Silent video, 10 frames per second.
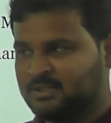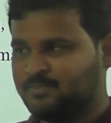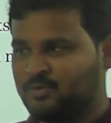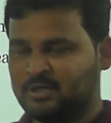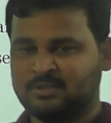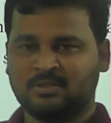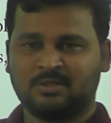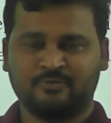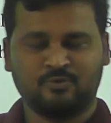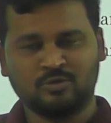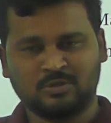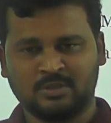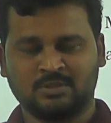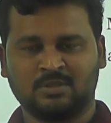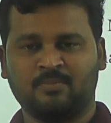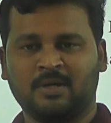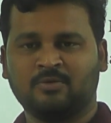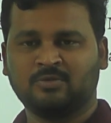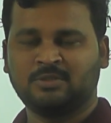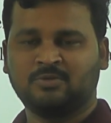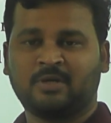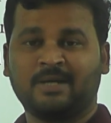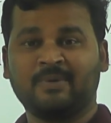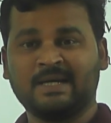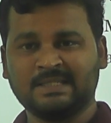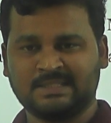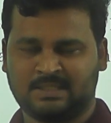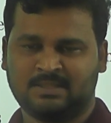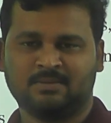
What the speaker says: importance of oceans, biogeochemicals,